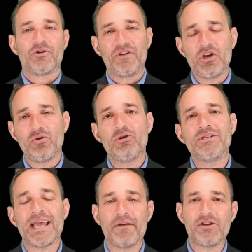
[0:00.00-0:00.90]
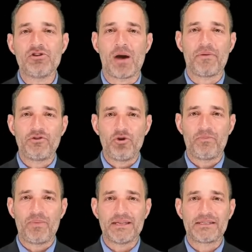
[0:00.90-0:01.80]
So for you, using every drop of
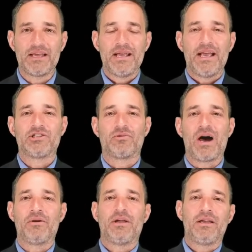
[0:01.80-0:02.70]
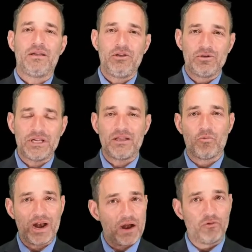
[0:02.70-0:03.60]
toothpaste is around
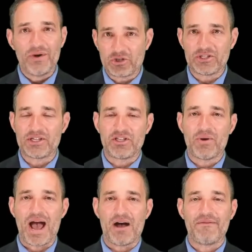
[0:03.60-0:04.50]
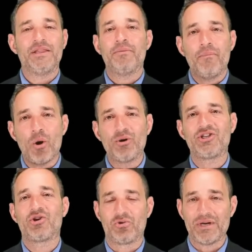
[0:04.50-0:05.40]
using whatever resources you have in the
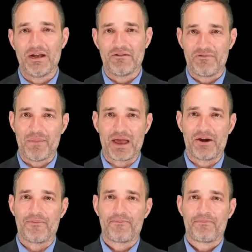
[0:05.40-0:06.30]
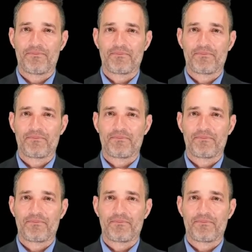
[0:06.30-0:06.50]
most creative manner.